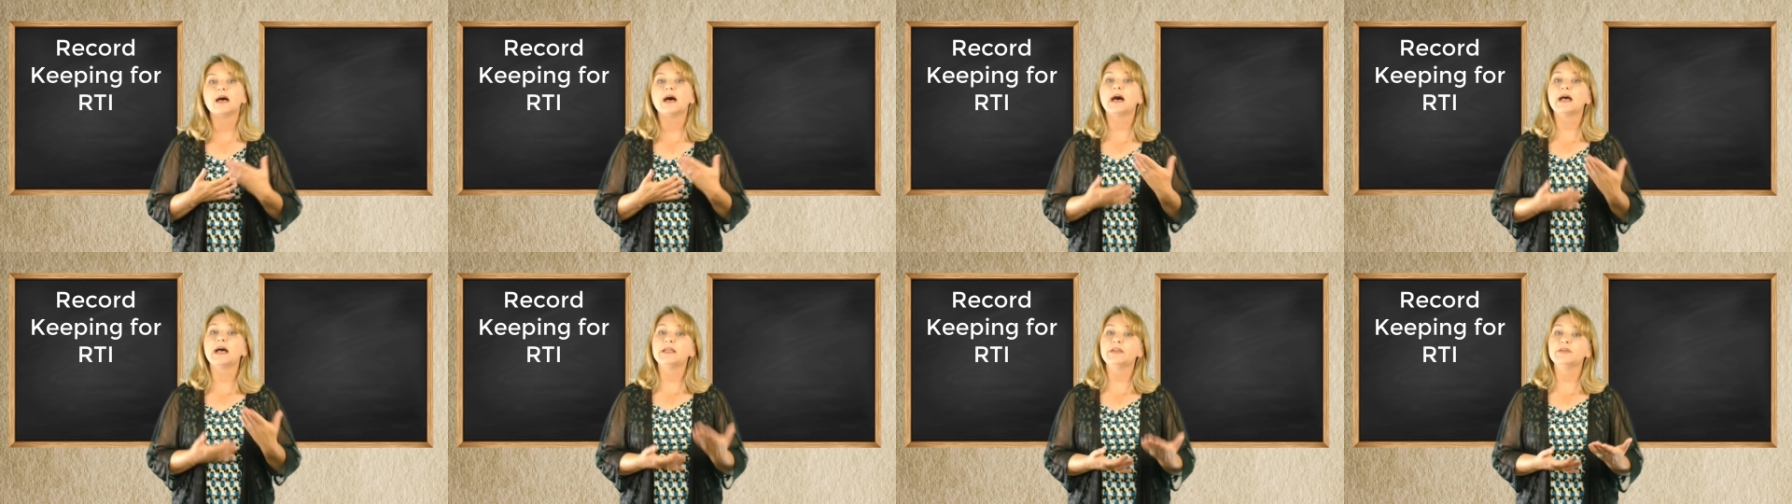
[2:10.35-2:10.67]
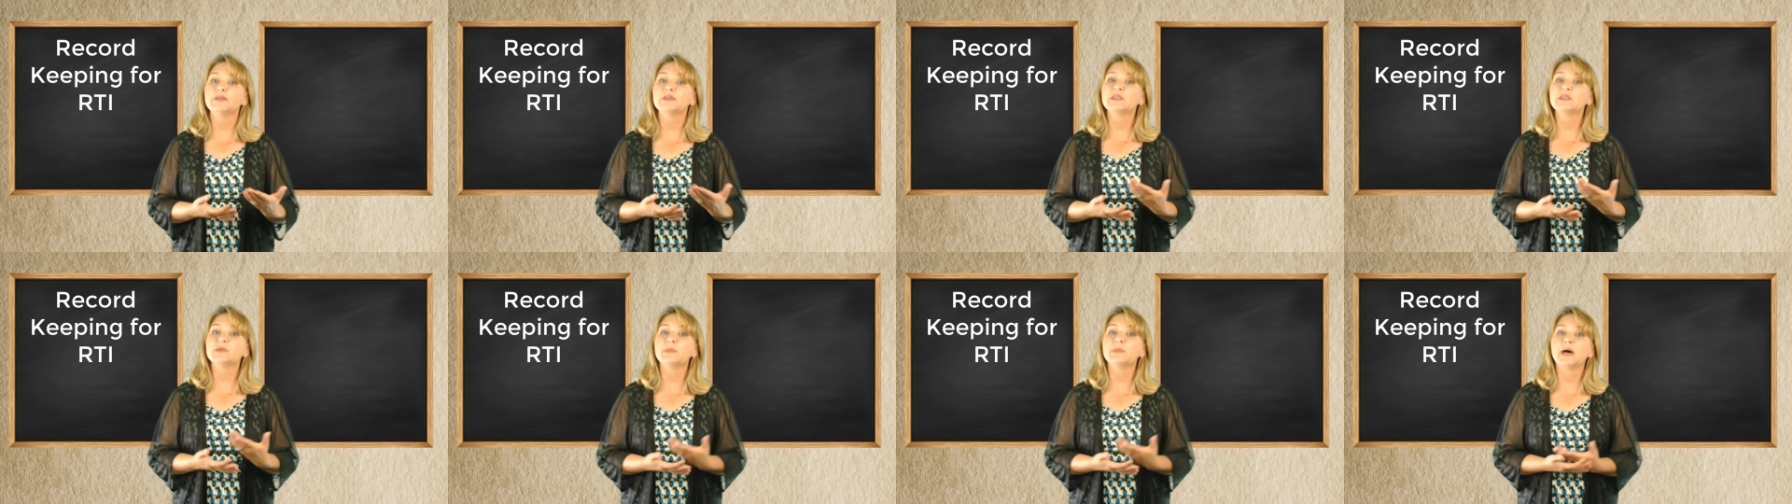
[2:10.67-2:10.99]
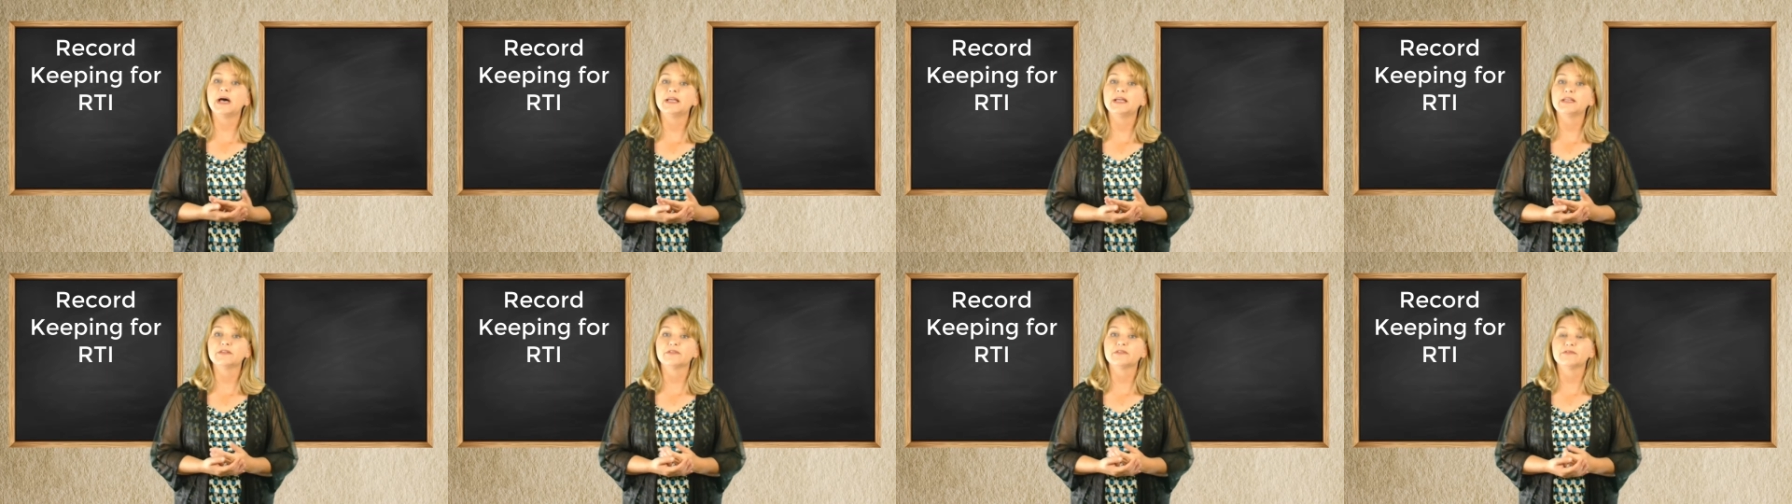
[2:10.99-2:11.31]
I use a
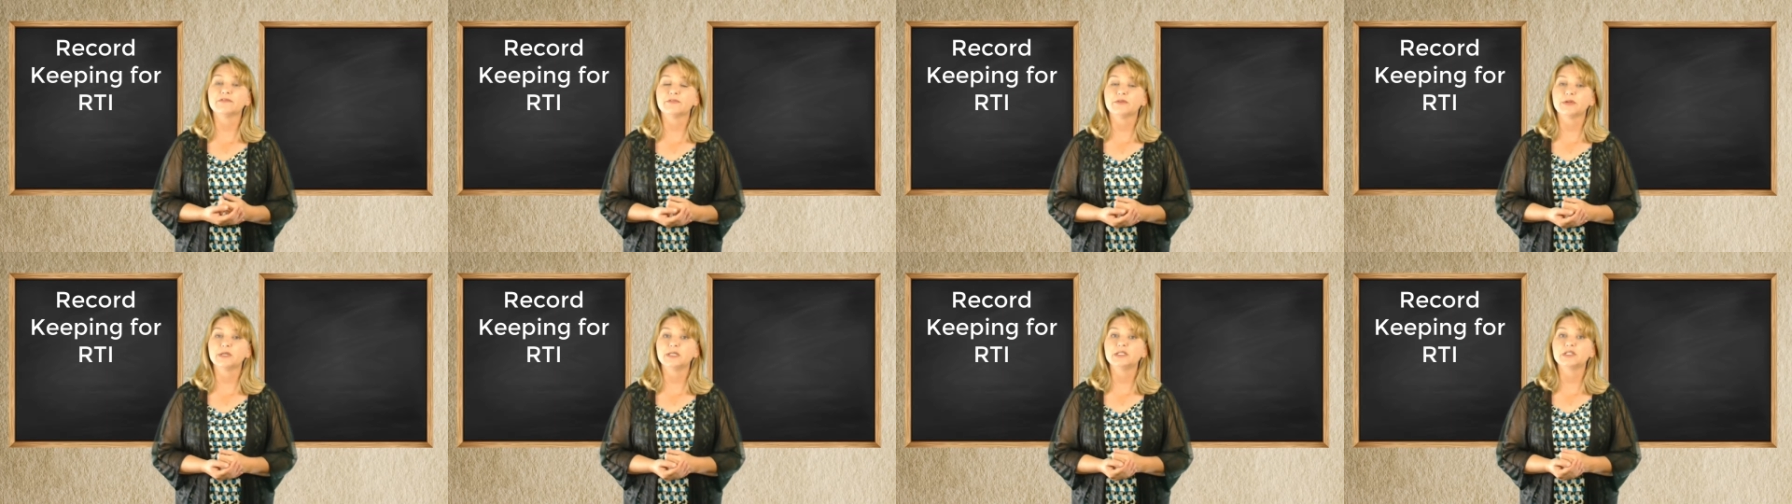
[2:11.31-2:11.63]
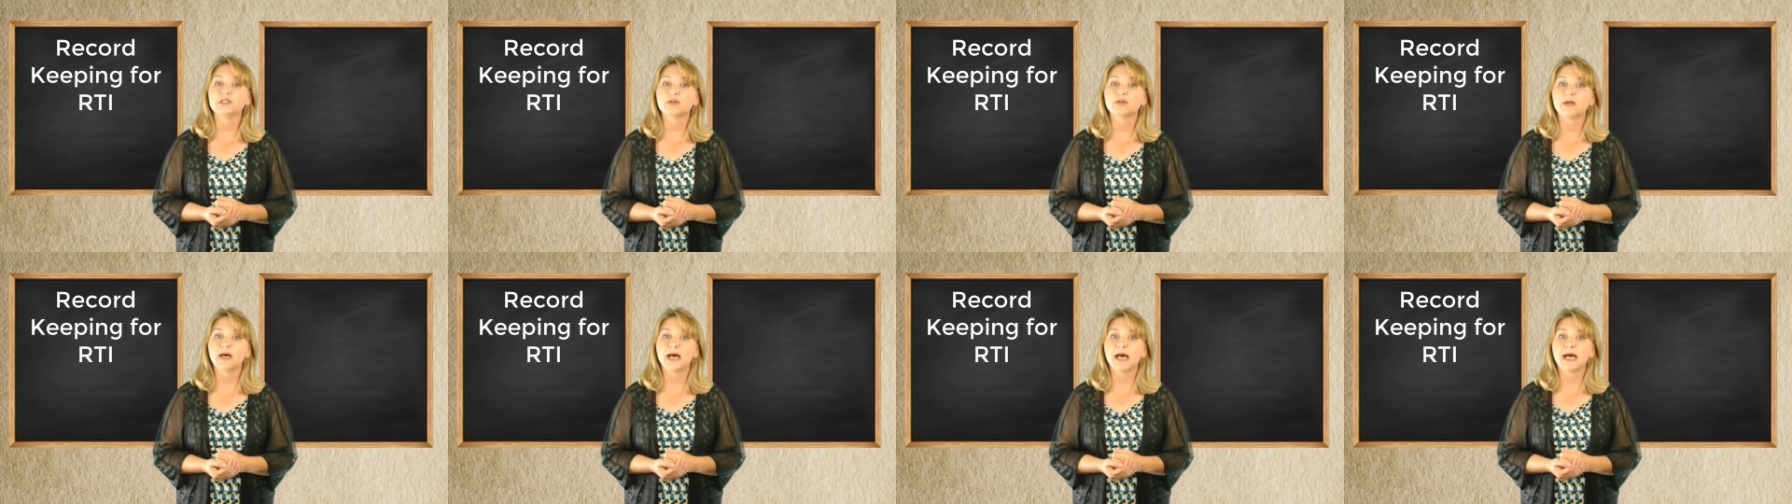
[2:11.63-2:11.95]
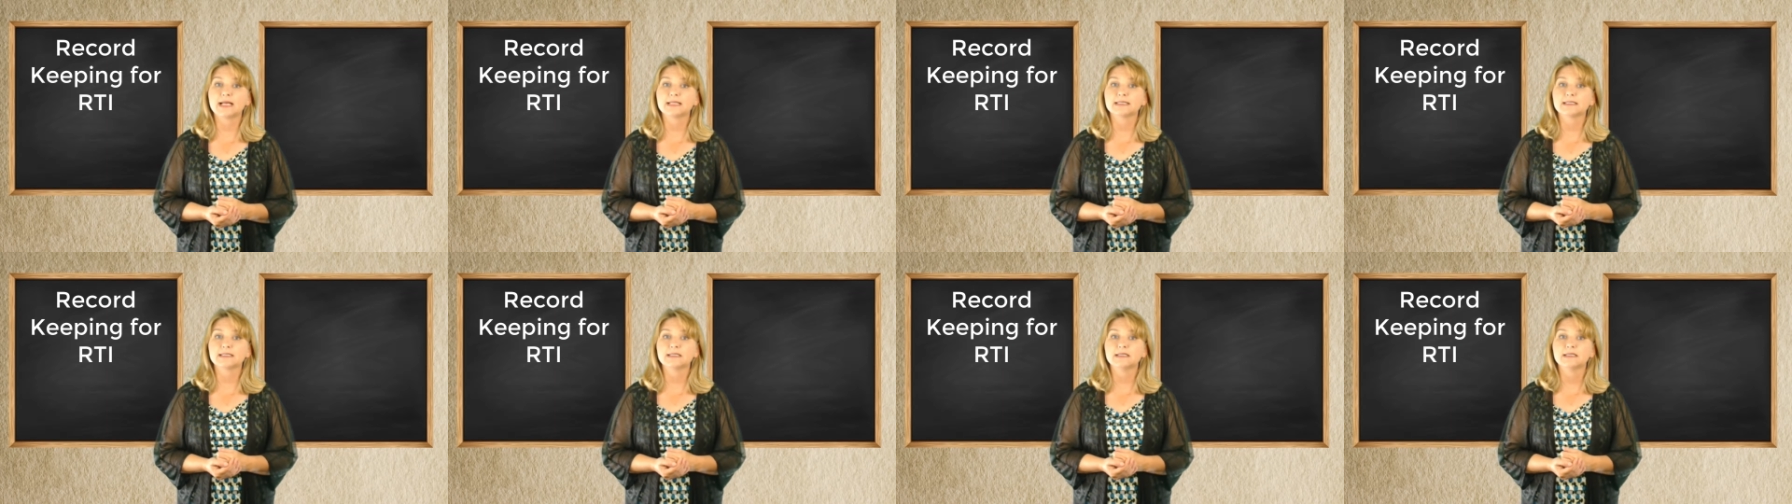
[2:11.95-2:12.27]
binder for each
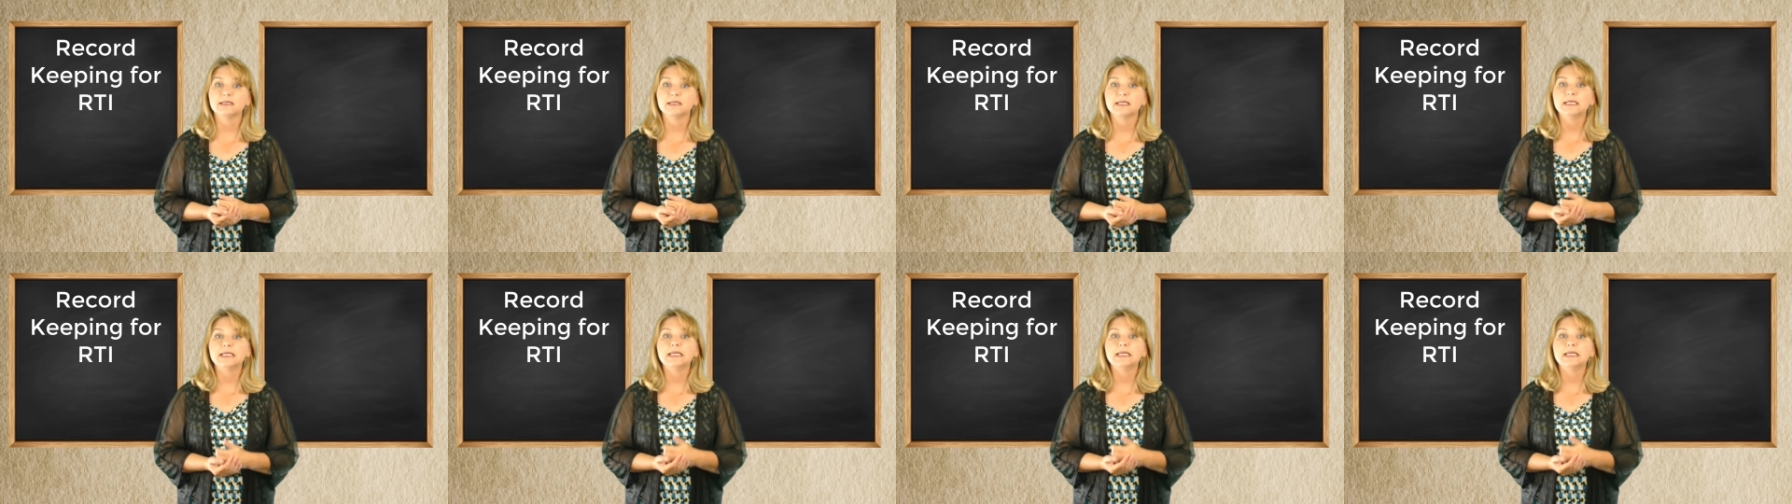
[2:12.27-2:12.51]
class.